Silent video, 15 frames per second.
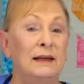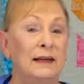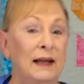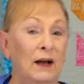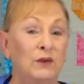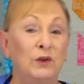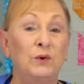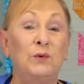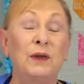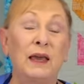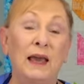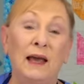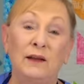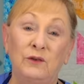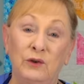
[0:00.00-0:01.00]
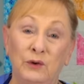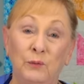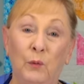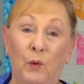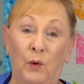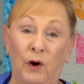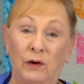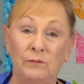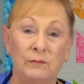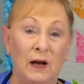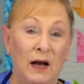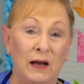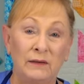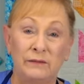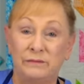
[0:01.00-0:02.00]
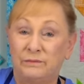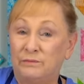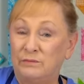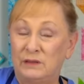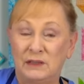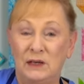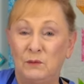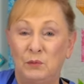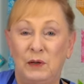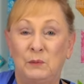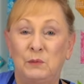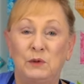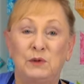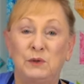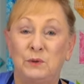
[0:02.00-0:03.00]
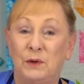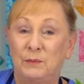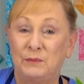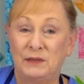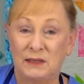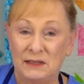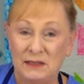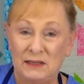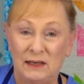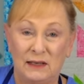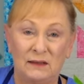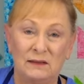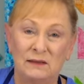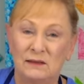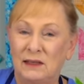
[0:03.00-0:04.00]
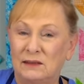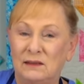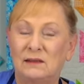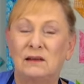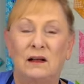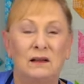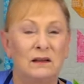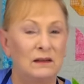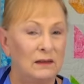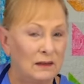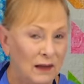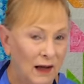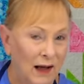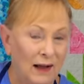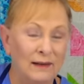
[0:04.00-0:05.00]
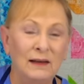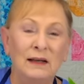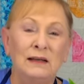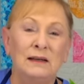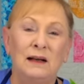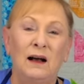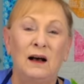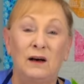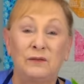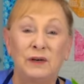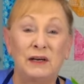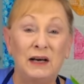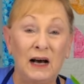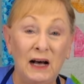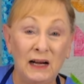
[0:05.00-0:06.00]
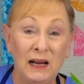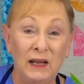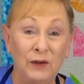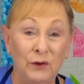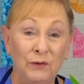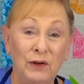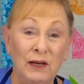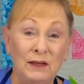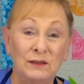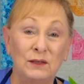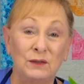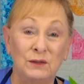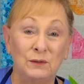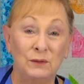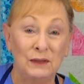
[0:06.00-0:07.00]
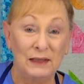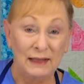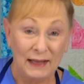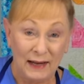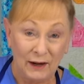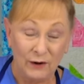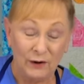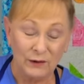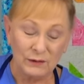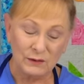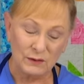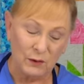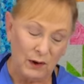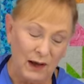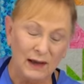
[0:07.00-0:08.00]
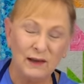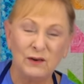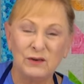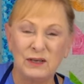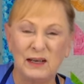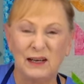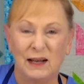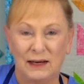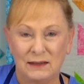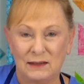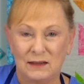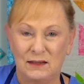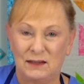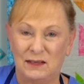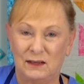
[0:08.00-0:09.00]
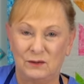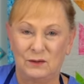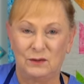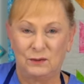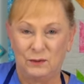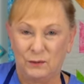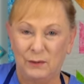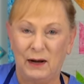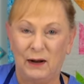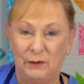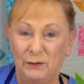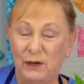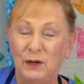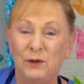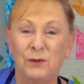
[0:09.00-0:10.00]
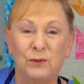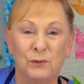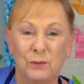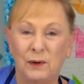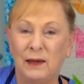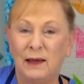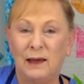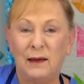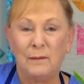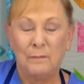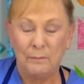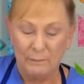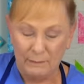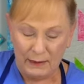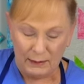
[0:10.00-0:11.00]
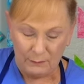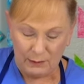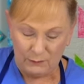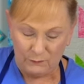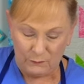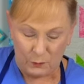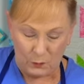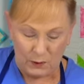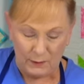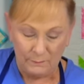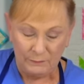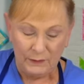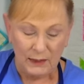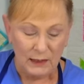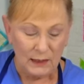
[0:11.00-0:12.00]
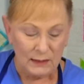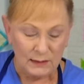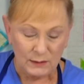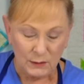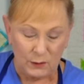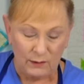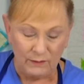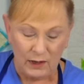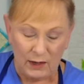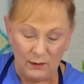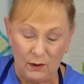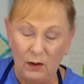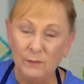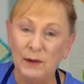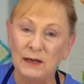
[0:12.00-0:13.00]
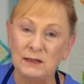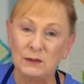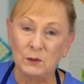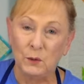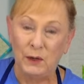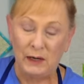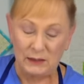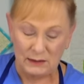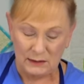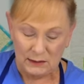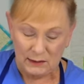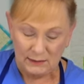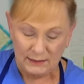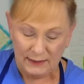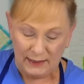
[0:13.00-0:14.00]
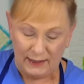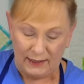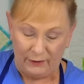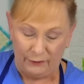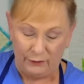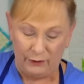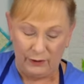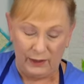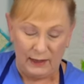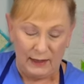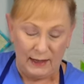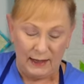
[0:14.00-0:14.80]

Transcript: Now, you can do more. I've seen people do up to six. That's a lot of cutting you need to do later, so I usually like to stick to around three, maybe four. So I've got all my squares together